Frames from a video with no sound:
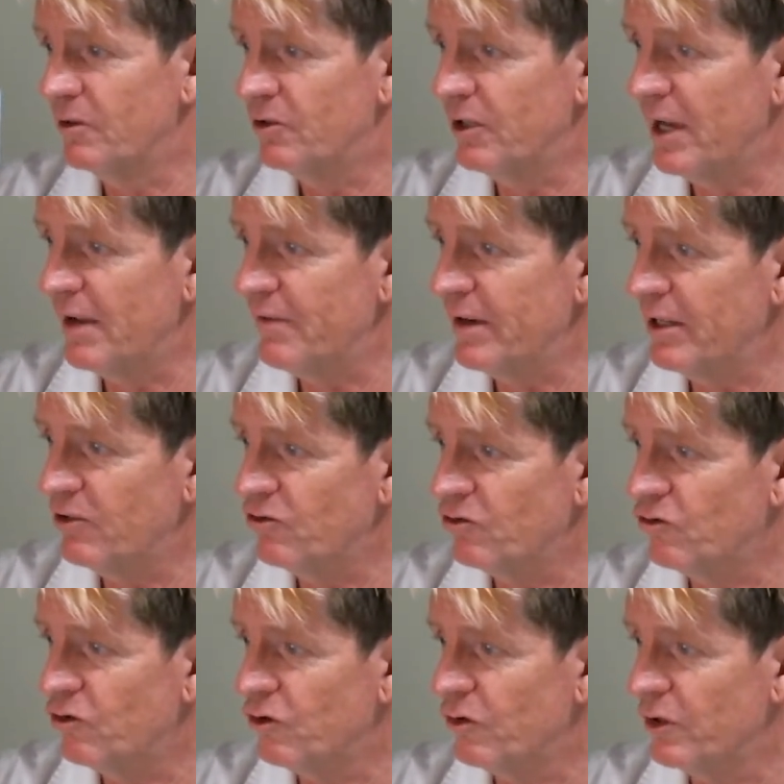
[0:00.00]
Do you have any
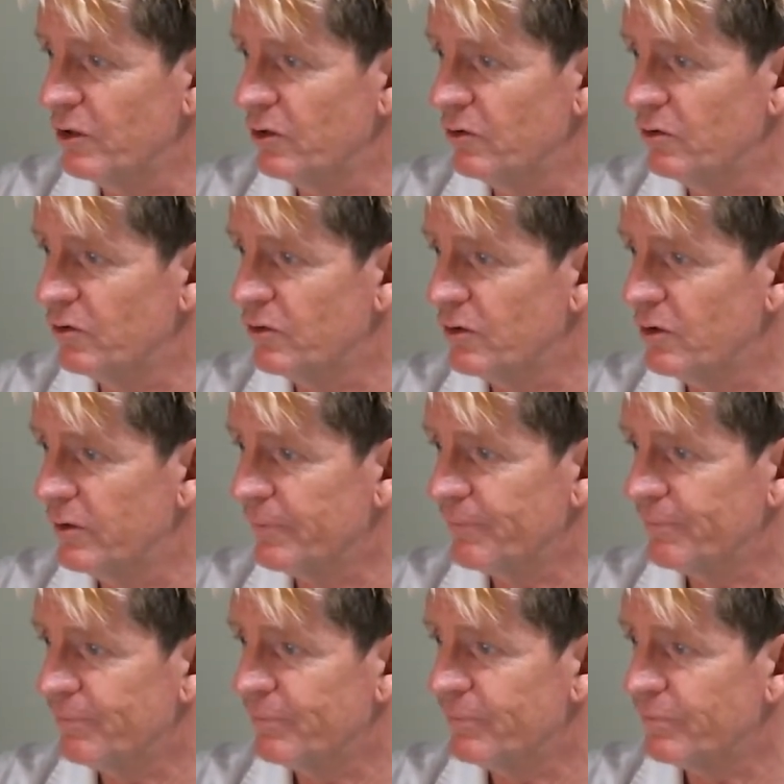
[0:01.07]
tutorials
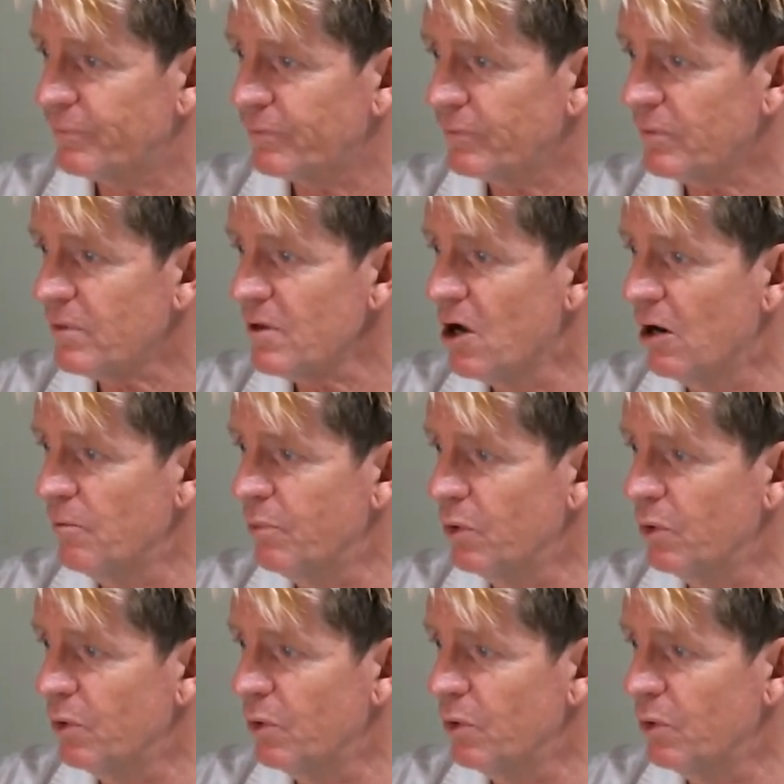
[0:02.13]
on